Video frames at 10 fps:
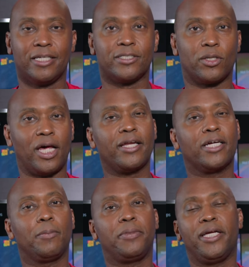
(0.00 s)
So a lot of
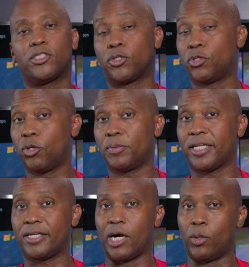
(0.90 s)
companies are doing what
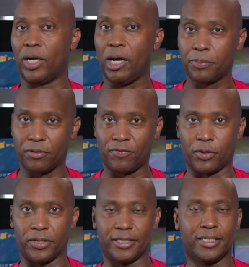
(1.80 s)
they call
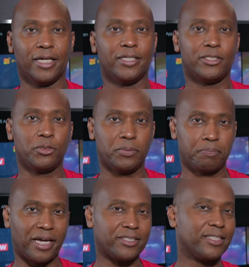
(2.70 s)
upconverting to
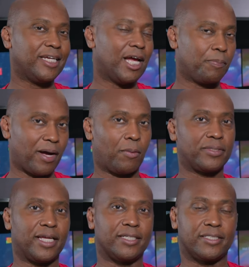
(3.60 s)
basically help out
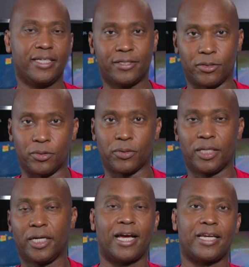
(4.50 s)
with that signal.
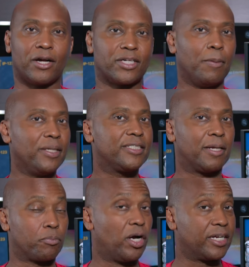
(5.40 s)
Now, companies
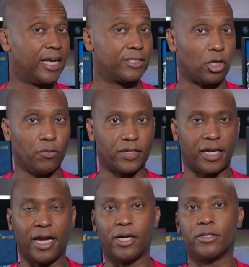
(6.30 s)
that broadcast over the
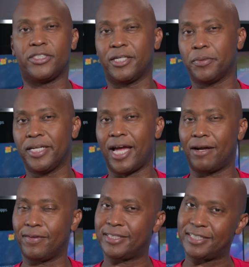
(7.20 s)
air generally
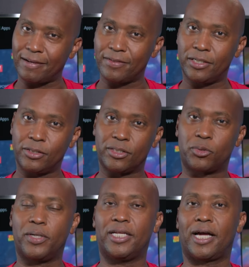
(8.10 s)
have a
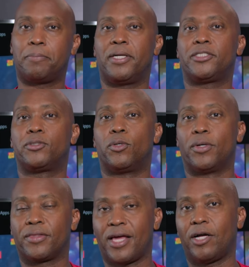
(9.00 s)
720 line picture or
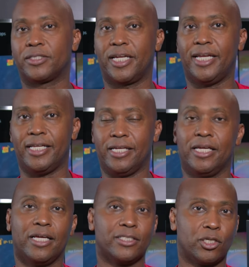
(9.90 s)
1080.
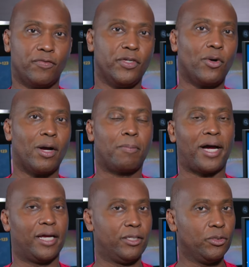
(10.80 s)
So if you go out and
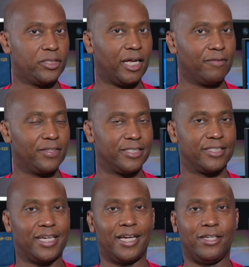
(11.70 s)
buy a new television
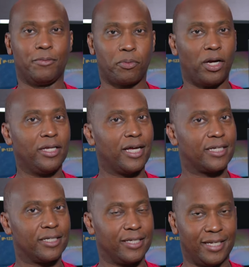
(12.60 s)
set, you're probably not
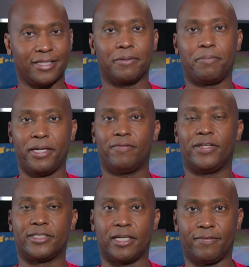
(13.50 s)
going to get the
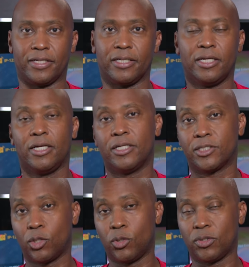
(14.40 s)
benefits of it.
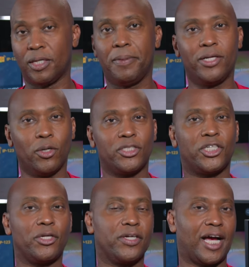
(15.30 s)
So let me go and
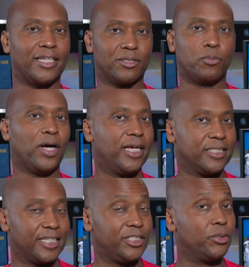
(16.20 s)
show you guys some ways
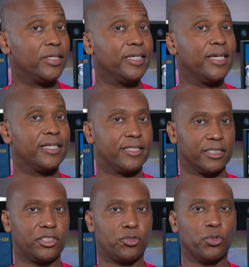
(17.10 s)
that you can get
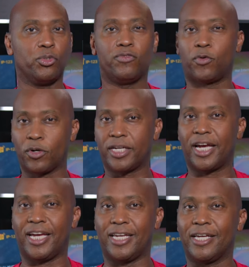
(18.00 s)
this true
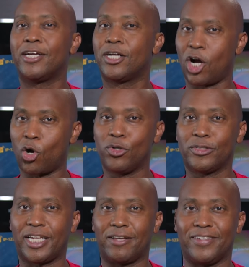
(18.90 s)
4K on your
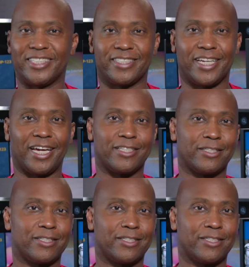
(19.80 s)
television set.